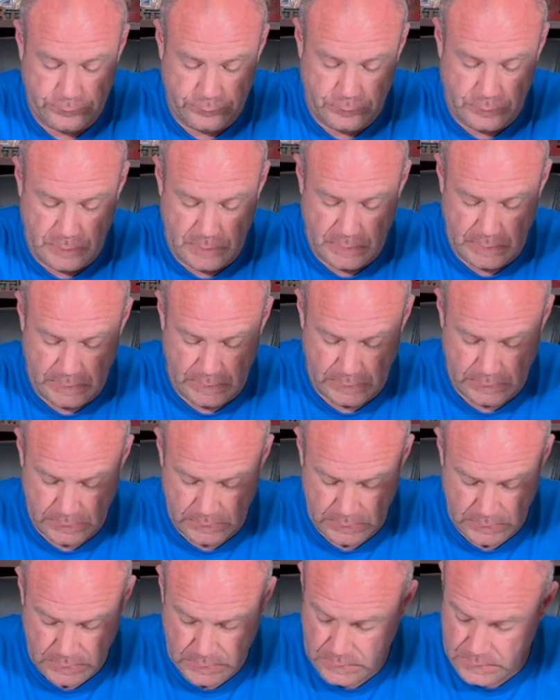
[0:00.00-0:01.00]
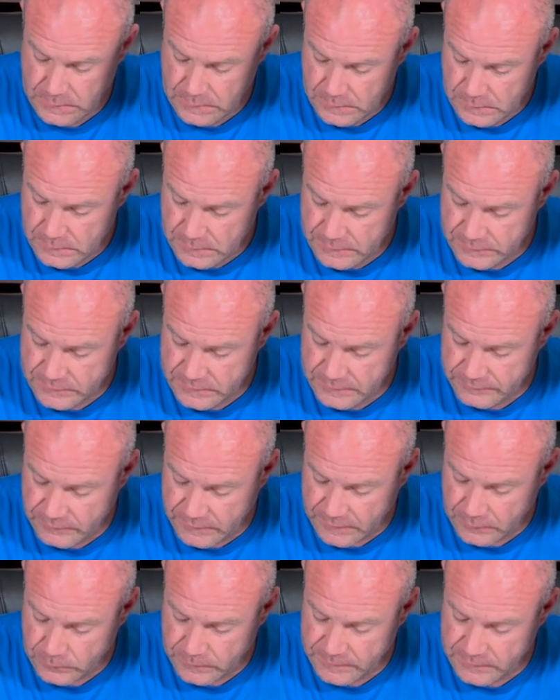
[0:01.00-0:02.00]
let's see if I can read this.
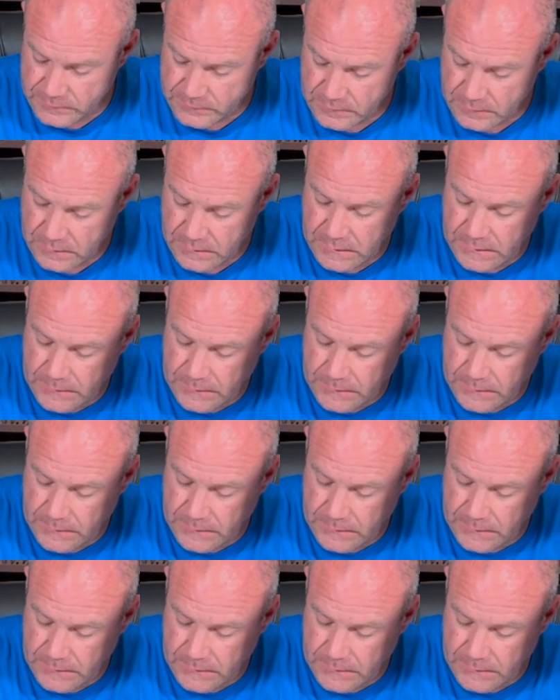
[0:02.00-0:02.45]
We'll do this